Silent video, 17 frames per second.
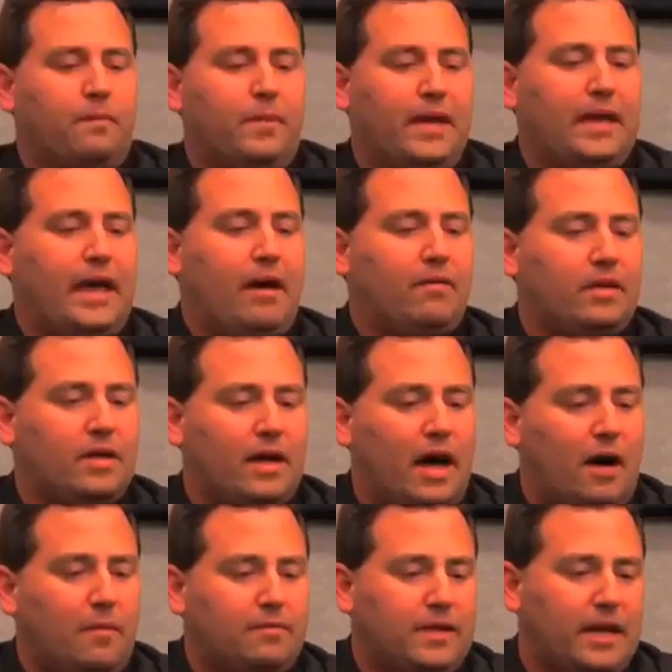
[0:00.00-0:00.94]
Being able to
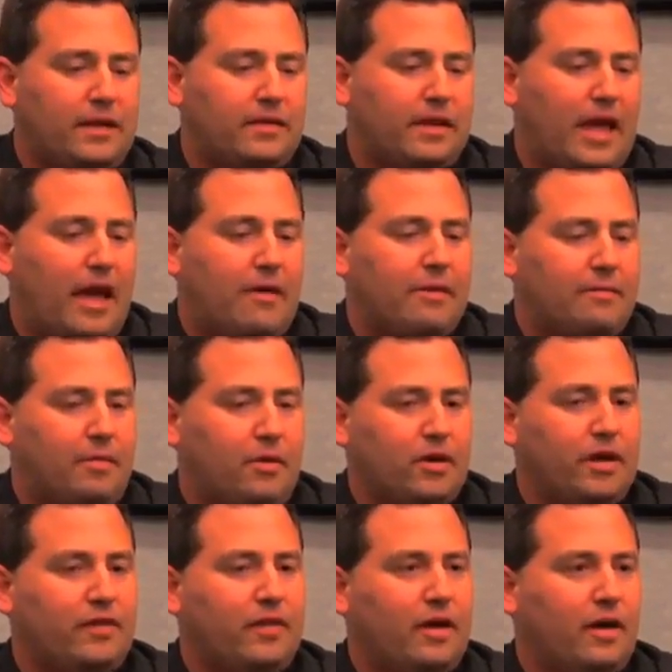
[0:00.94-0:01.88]
update the game and
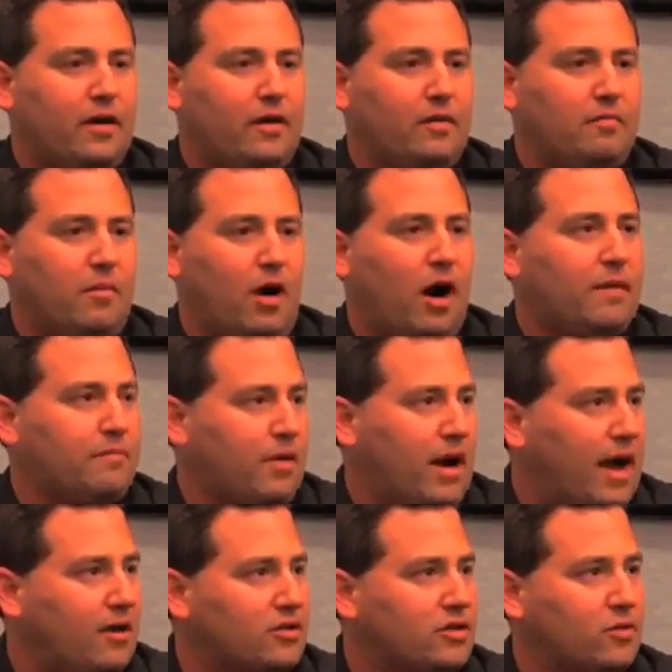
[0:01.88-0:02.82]
put in the mod
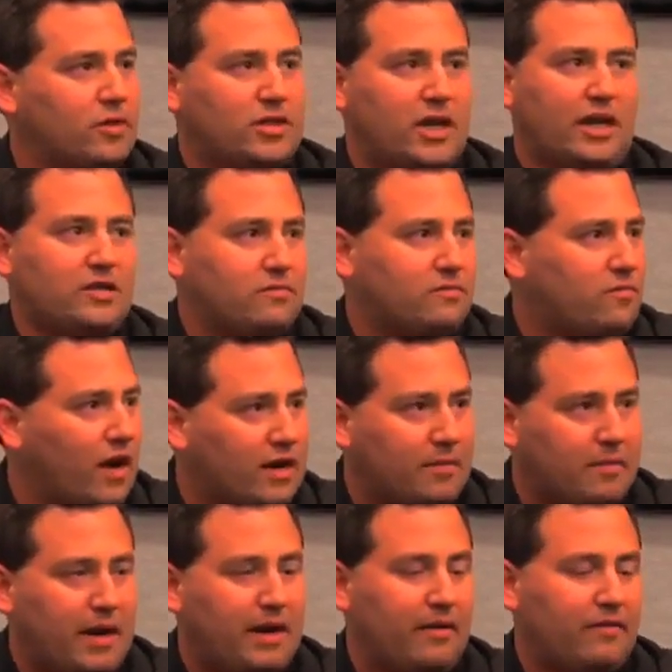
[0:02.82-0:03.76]
browser, which I
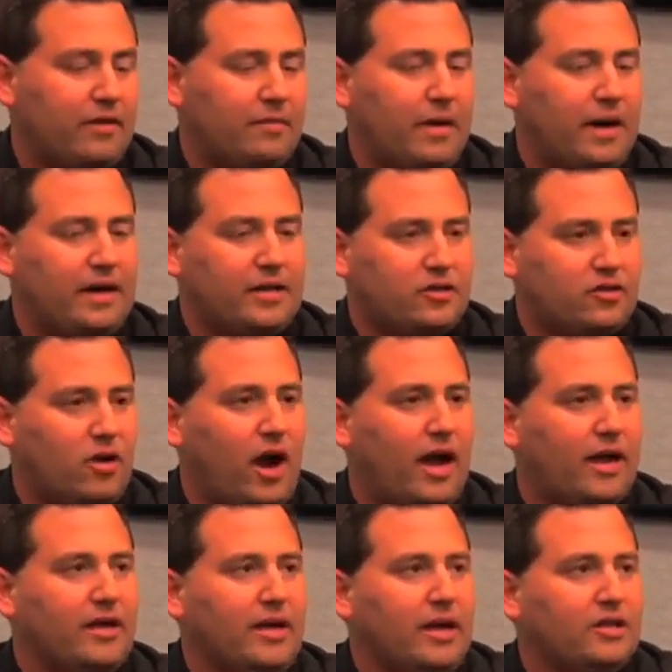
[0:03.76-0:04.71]
recommend everybody
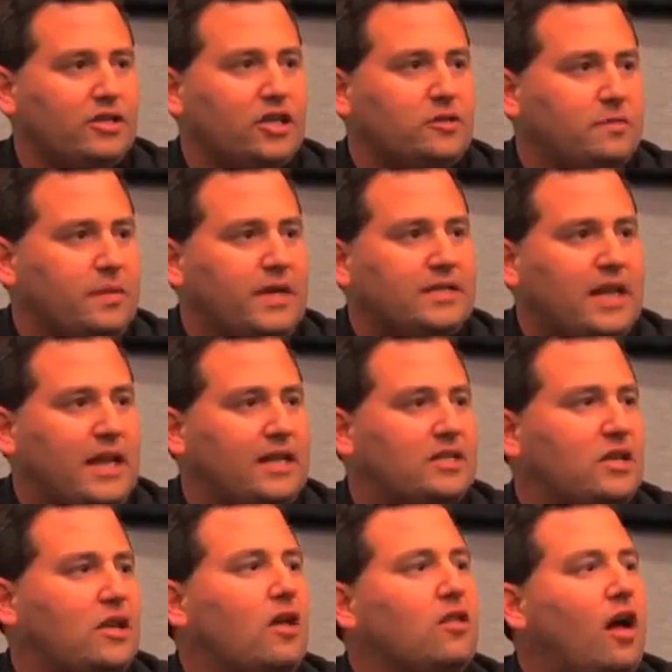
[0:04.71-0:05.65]
try, just means that
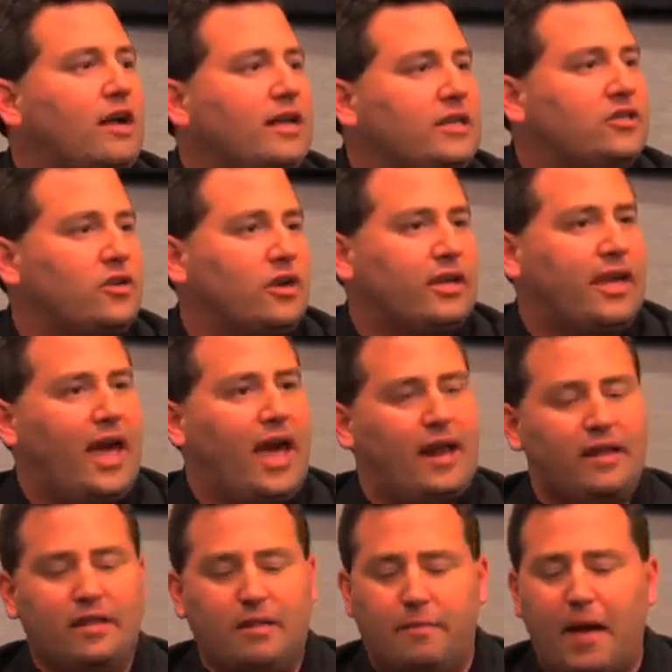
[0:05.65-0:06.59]
it's a lot easier to
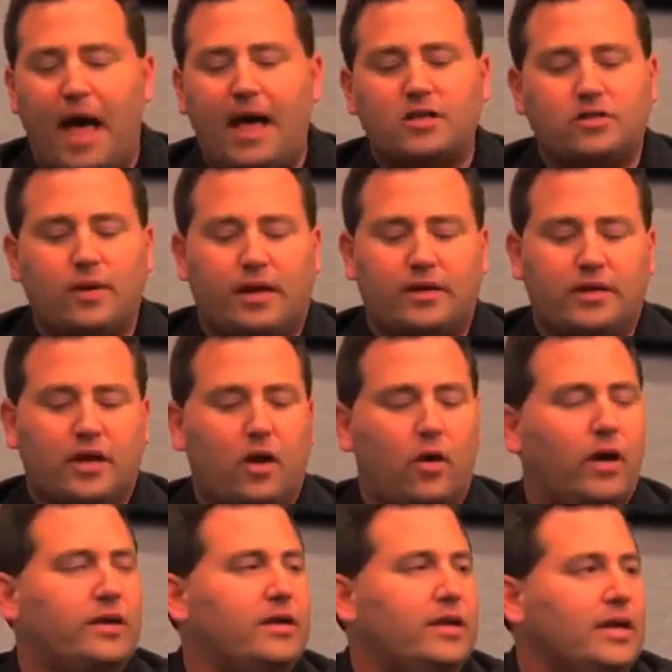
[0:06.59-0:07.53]
get. In the past, you had to
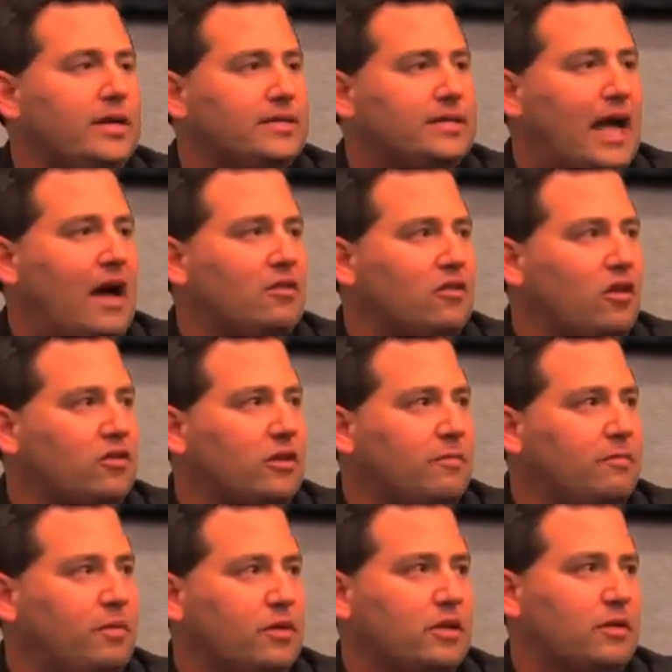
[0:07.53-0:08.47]
go and download
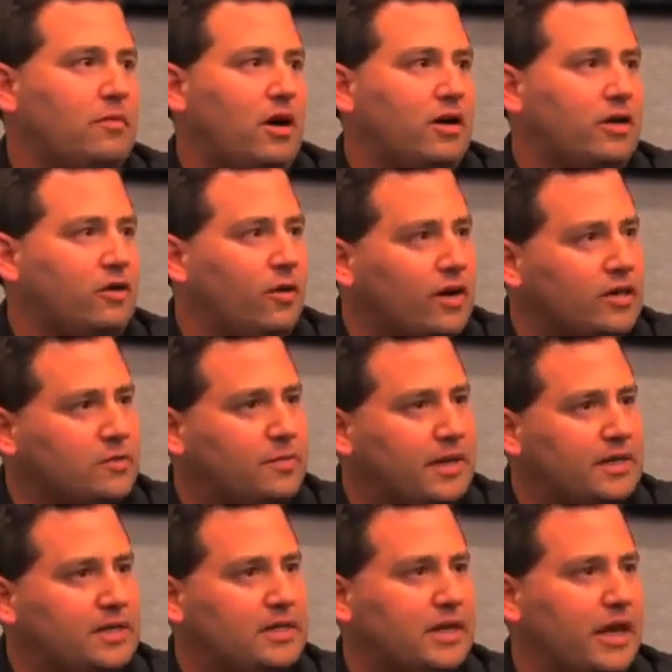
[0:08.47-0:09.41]
them, put them on a
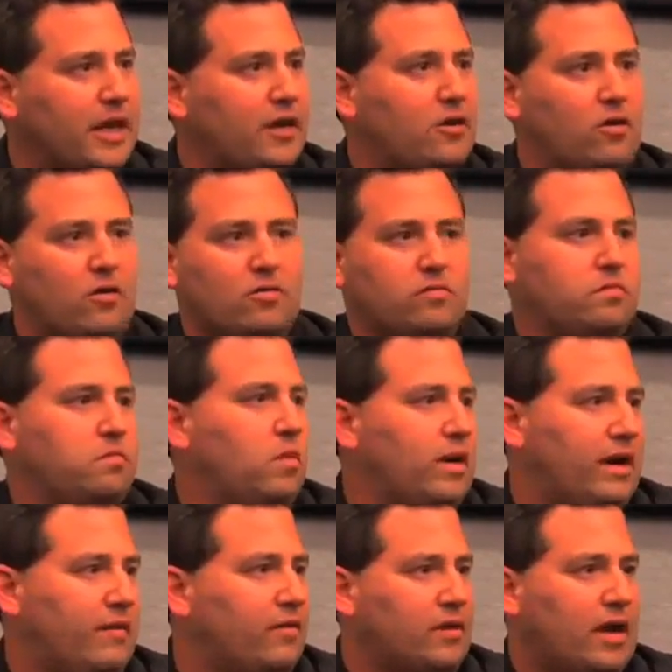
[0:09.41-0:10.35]
USB stick or
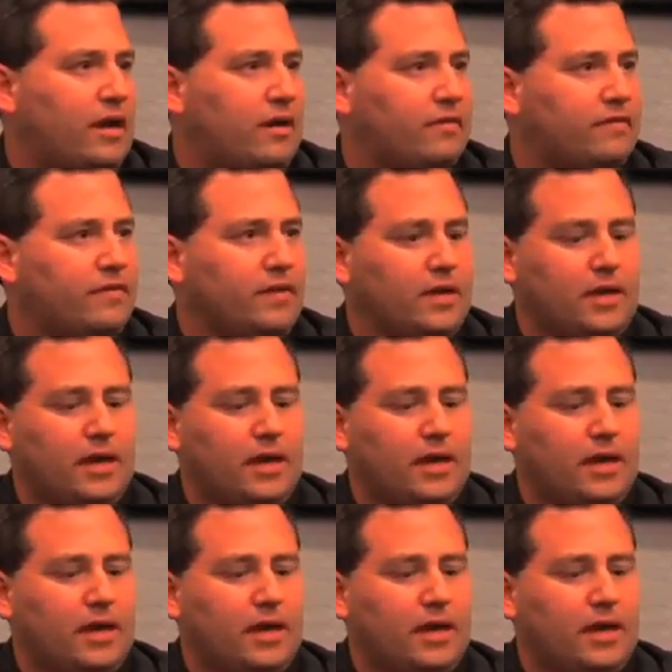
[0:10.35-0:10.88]
whatever kind of